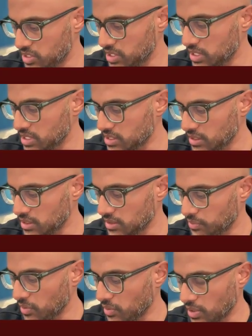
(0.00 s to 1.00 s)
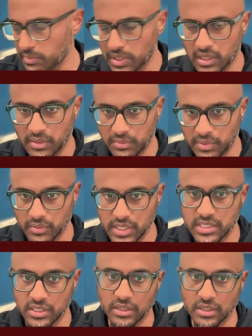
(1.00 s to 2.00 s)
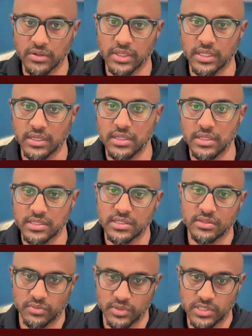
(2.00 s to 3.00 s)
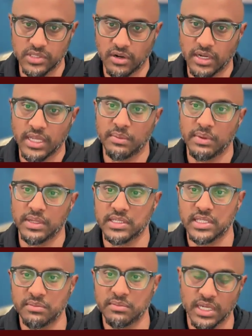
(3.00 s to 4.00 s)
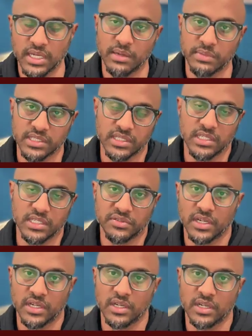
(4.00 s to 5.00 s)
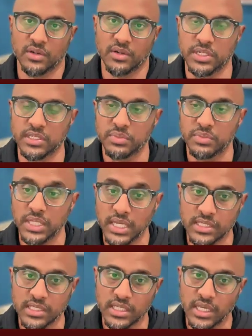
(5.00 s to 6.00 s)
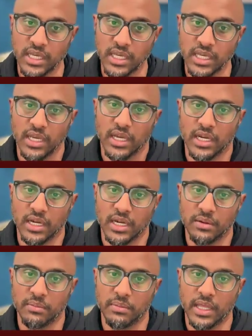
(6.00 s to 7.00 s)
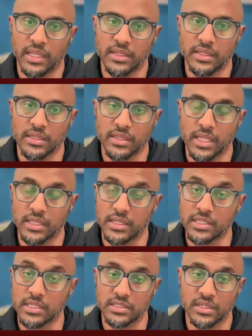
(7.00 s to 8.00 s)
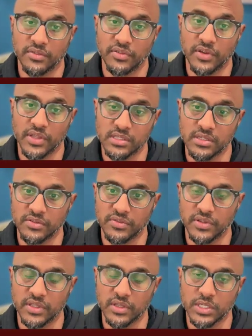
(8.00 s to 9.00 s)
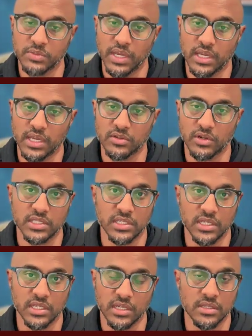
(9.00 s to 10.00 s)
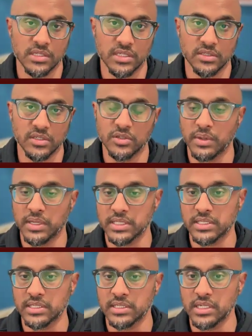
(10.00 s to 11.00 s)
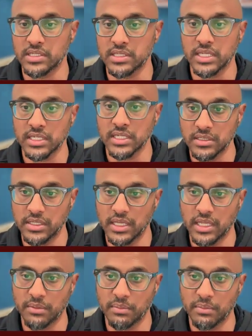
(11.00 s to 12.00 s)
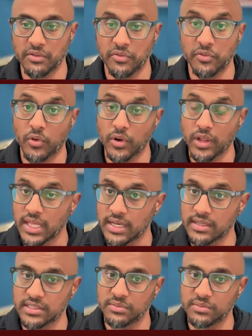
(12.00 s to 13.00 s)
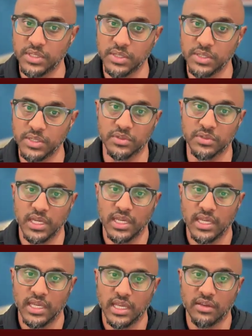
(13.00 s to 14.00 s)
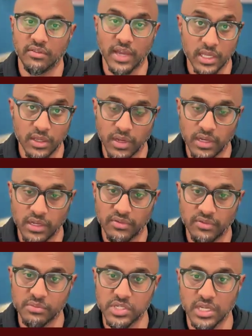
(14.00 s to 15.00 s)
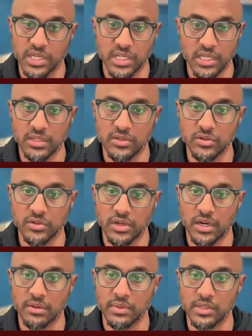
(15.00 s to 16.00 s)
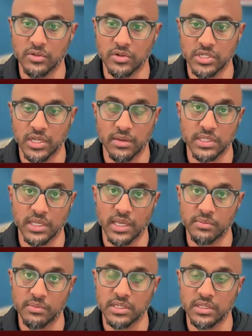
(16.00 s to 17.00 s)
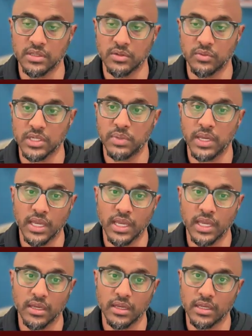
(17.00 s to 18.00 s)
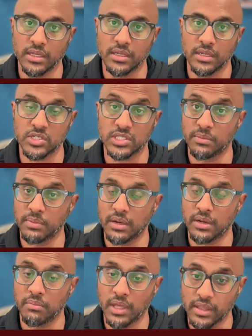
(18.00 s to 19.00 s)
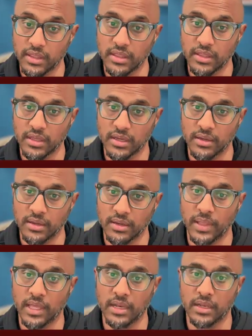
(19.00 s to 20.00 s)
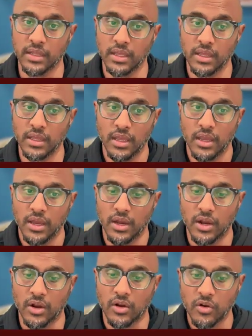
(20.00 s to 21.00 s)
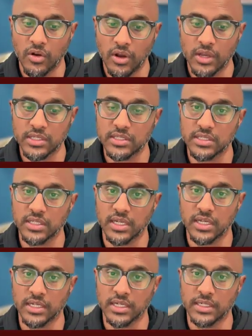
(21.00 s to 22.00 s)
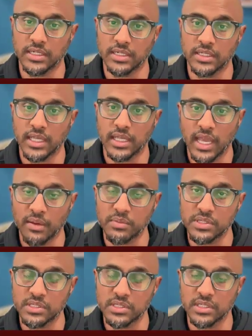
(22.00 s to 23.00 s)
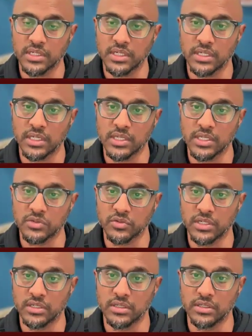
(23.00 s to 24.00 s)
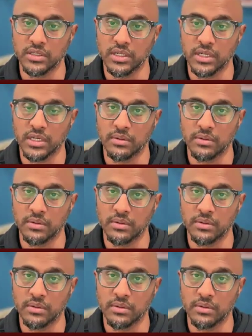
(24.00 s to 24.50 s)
mentioned this on the program a couple of weeks ago that this was starting about the same time as the ceasefire was put into place. And that this offensive in the West Bank has already seen 62 Palestinians killed and about 40,000 people evacuated from Jenin, Tulkarm, and Nusham's camps in the West Bank in just about a month. And across the camps, Israeli